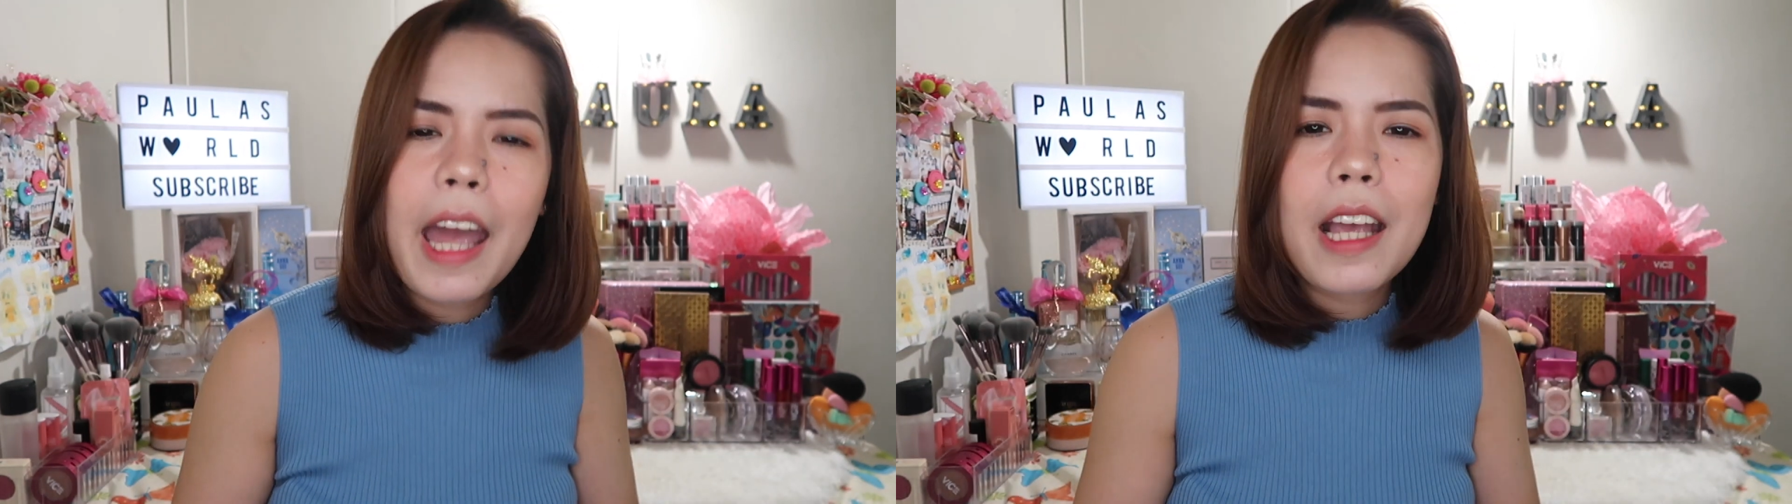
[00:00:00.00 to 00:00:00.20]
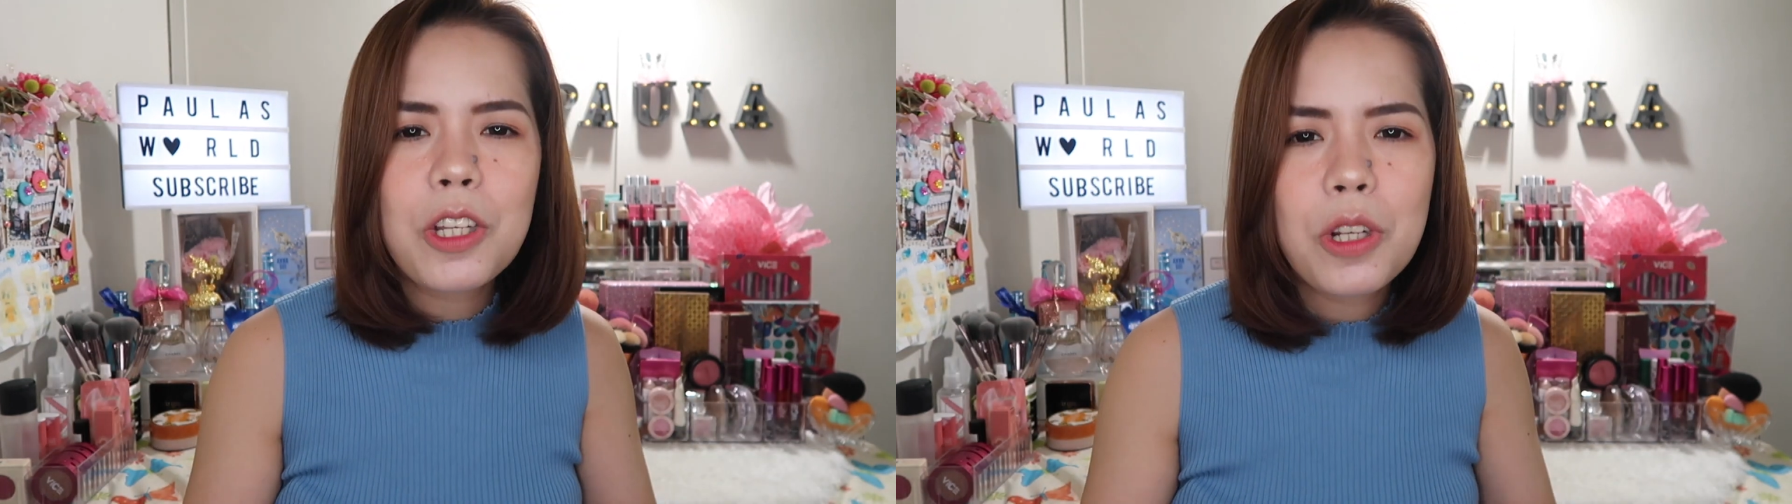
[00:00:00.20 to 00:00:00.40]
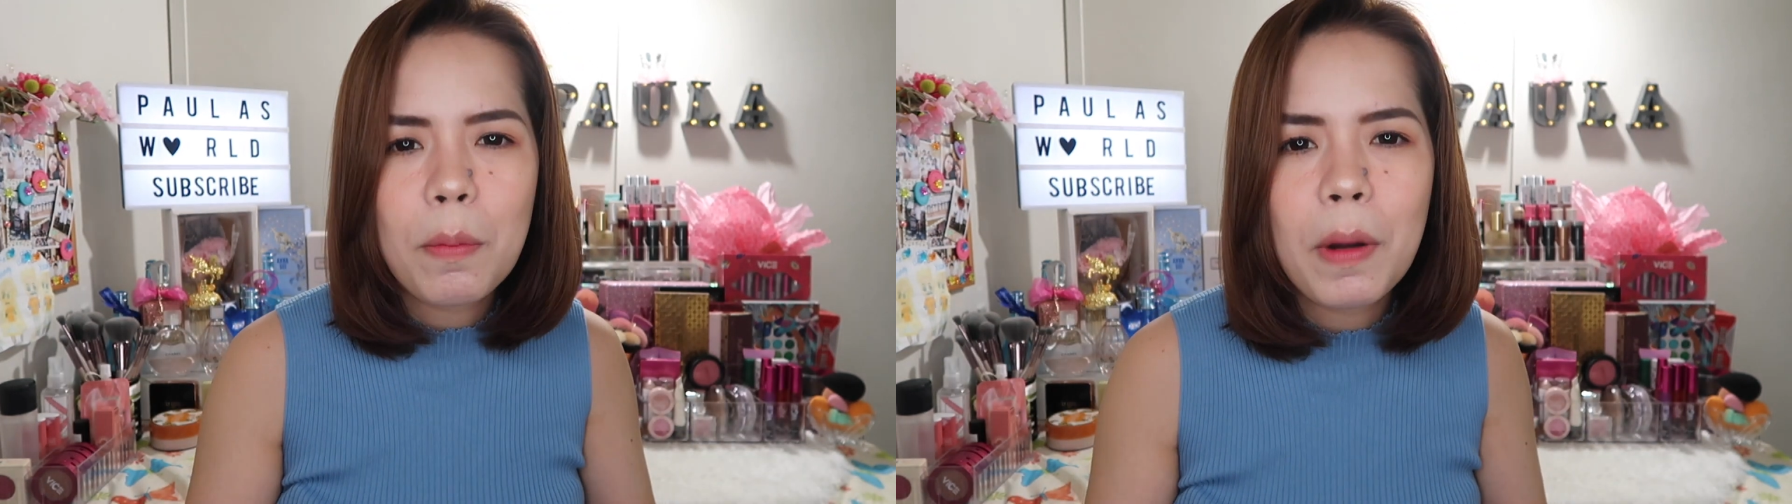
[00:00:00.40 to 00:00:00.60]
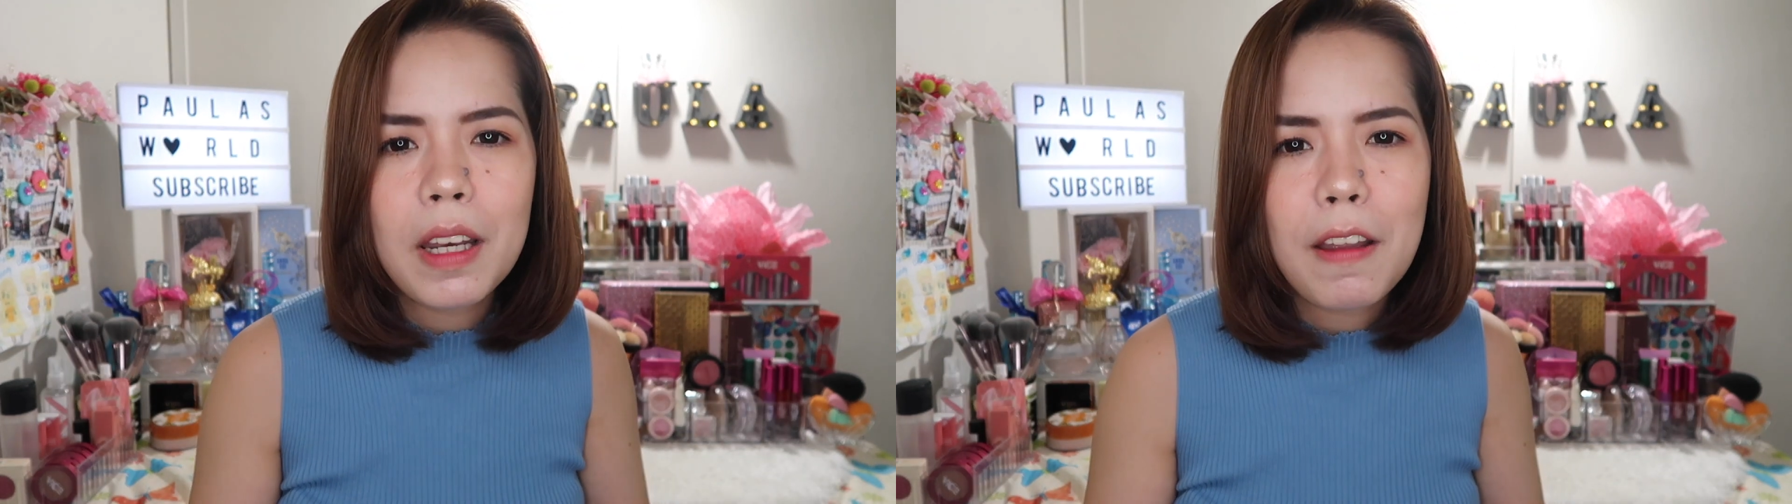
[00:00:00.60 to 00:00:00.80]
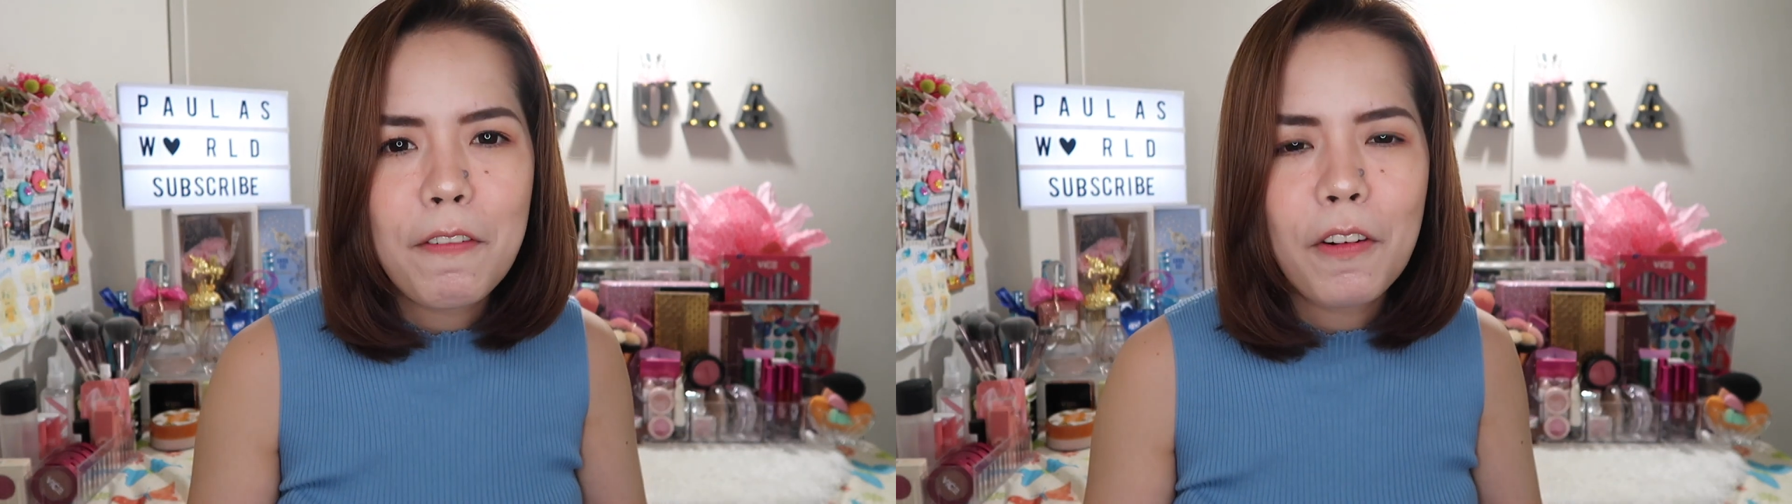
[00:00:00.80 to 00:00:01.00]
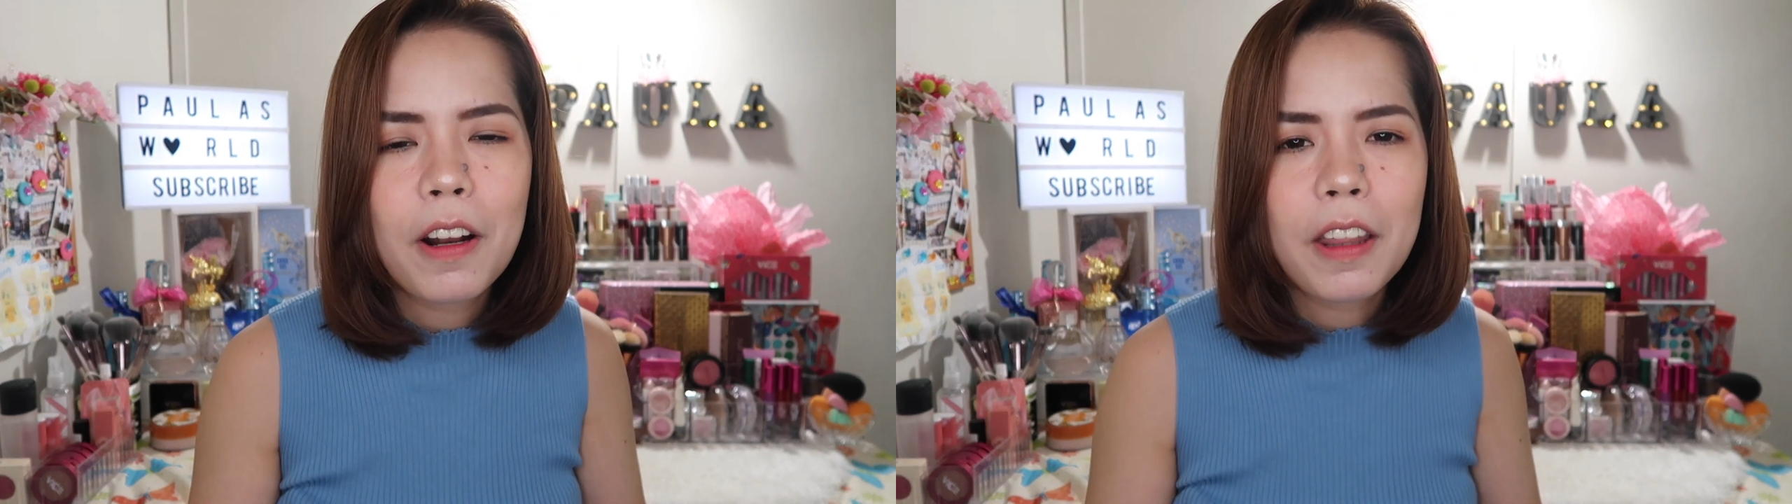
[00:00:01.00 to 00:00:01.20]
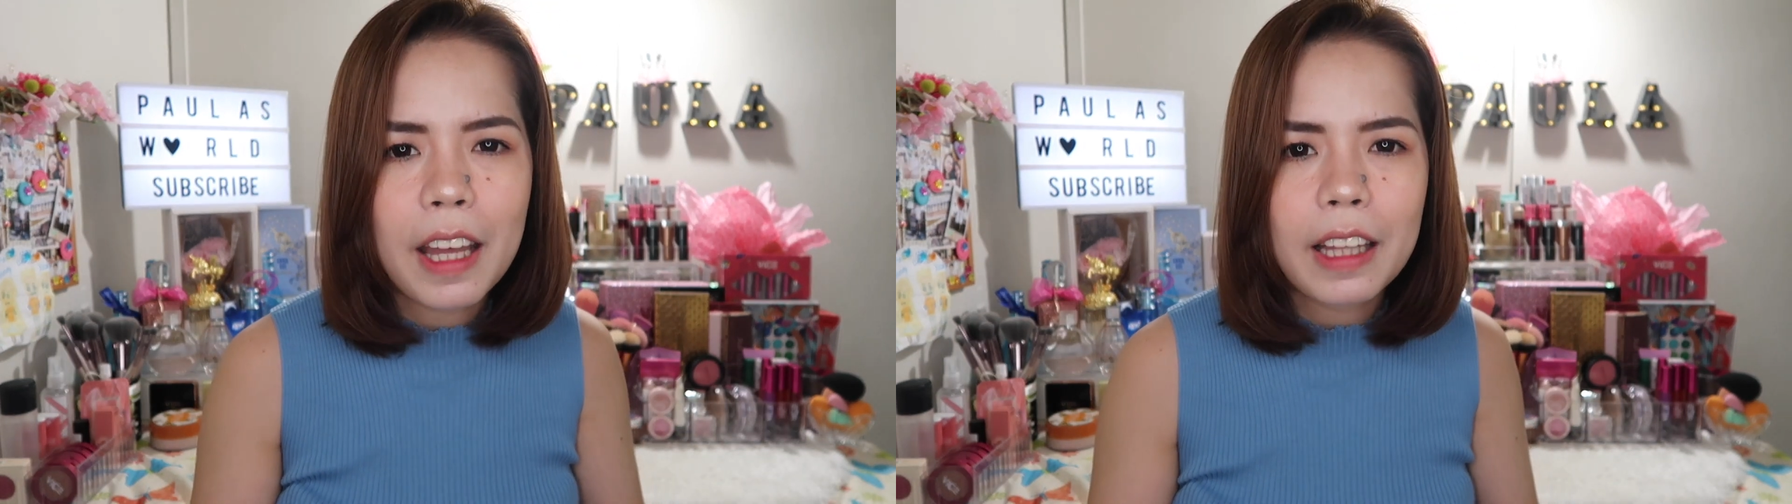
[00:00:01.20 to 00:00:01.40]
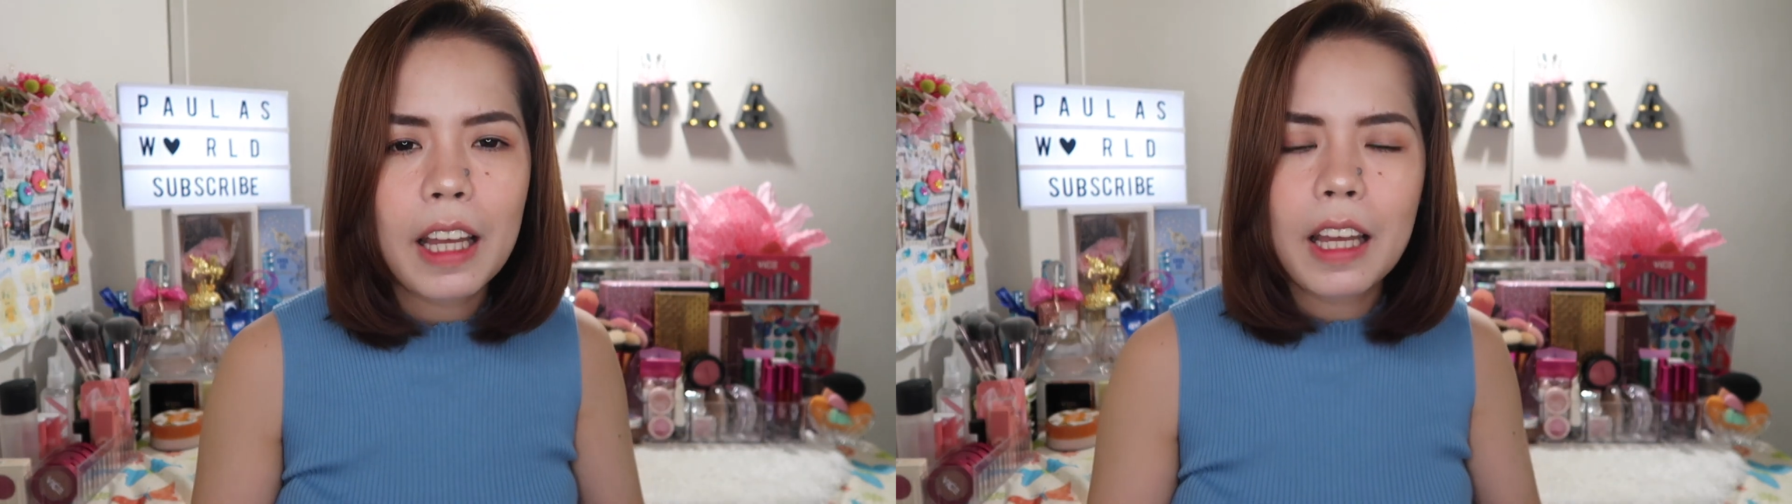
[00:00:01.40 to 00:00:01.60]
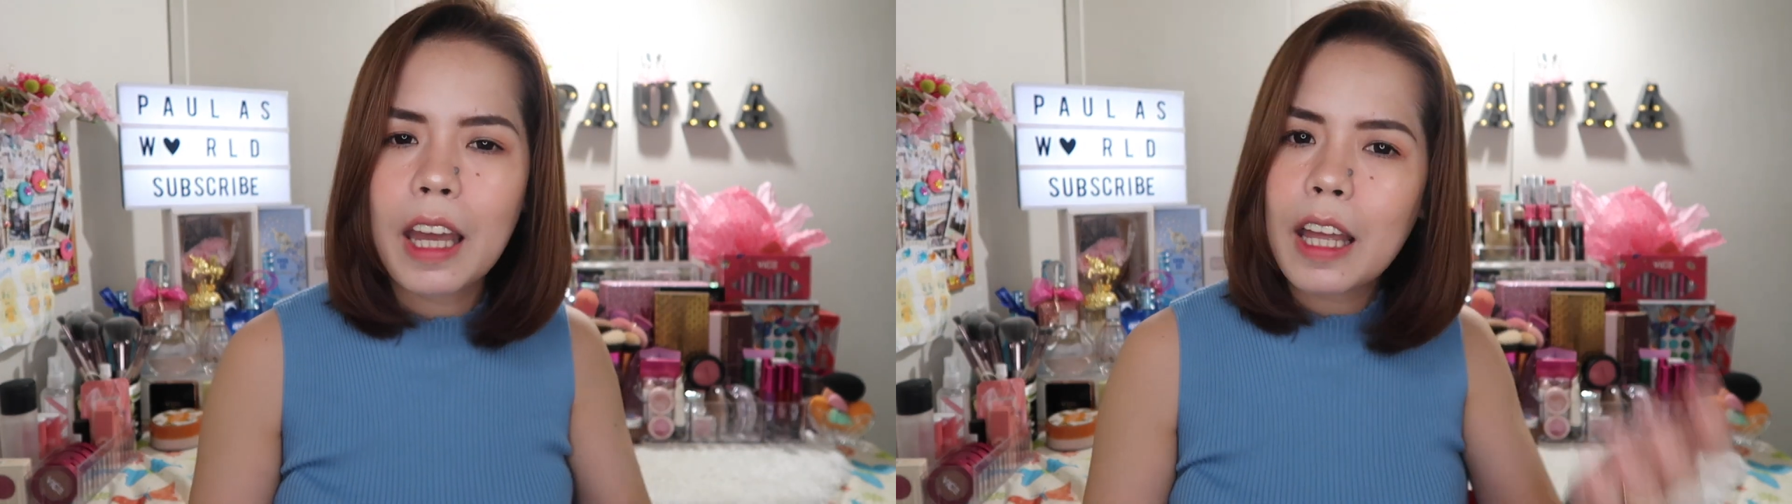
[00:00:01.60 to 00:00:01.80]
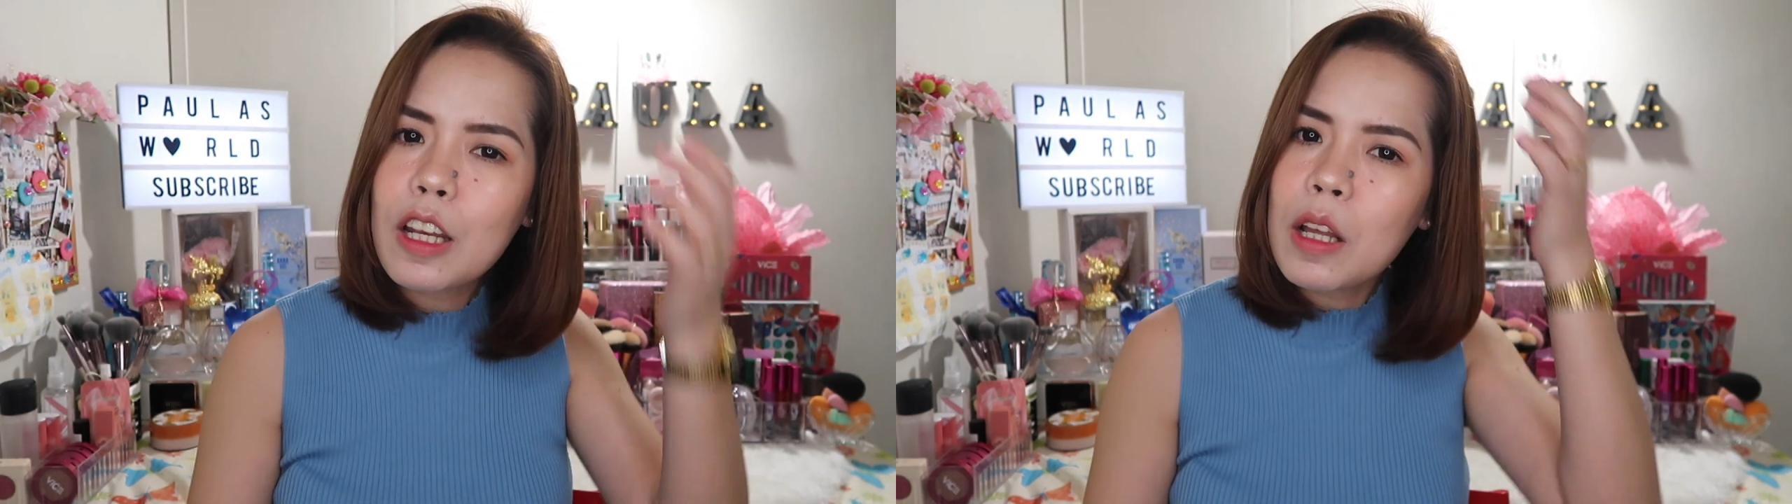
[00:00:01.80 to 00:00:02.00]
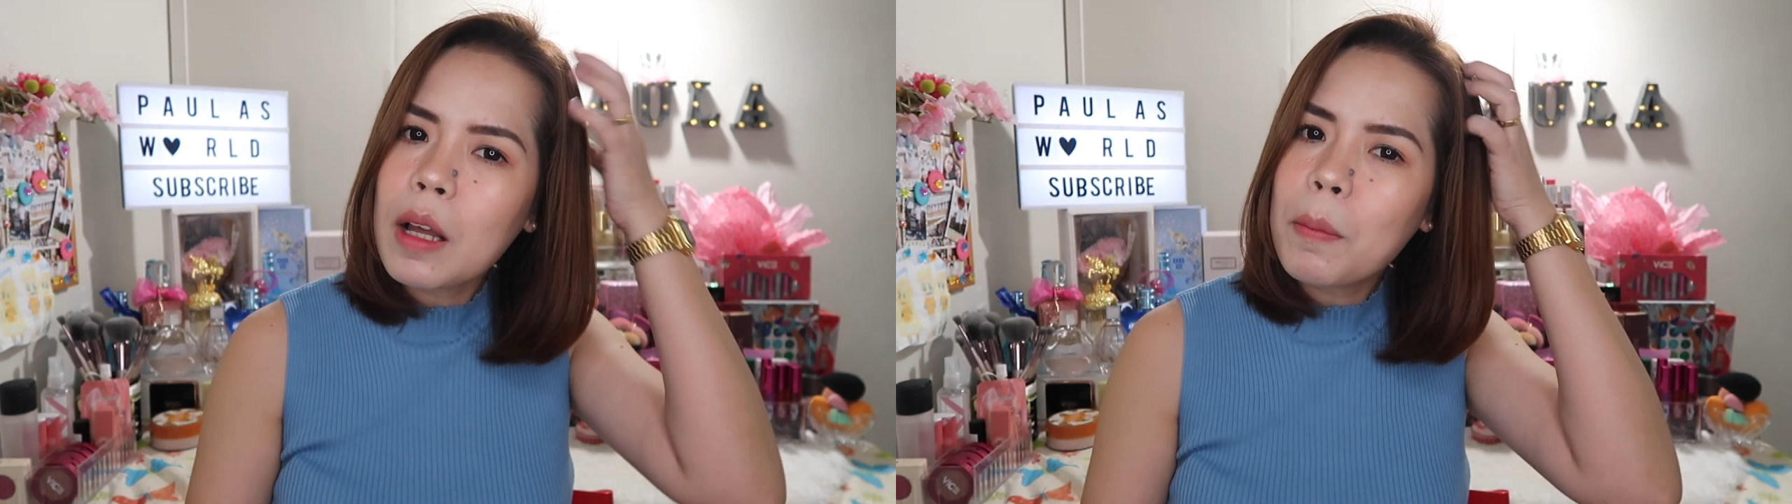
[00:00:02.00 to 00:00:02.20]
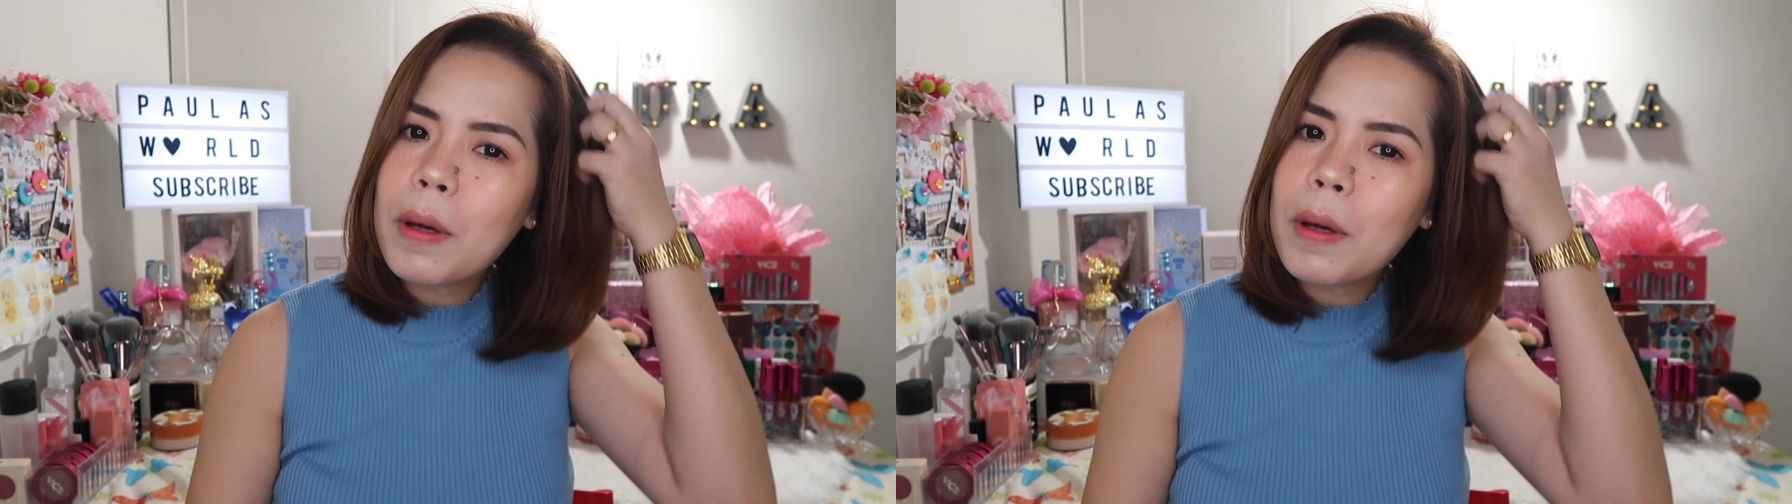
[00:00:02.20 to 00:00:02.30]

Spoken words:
extra money for that again.